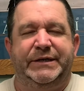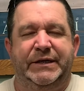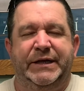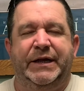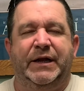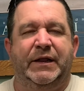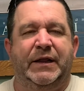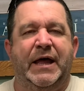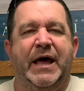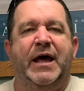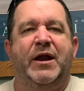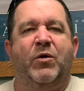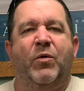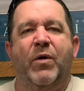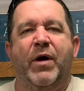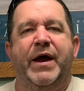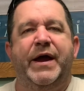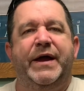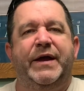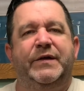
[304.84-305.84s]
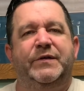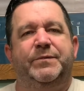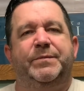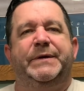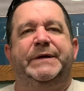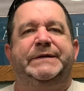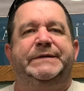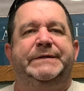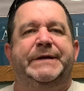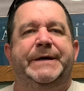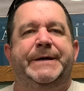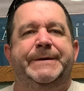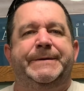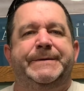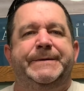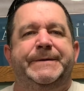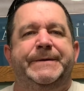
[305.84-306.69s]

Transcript: in, in a lot of ways, but uh,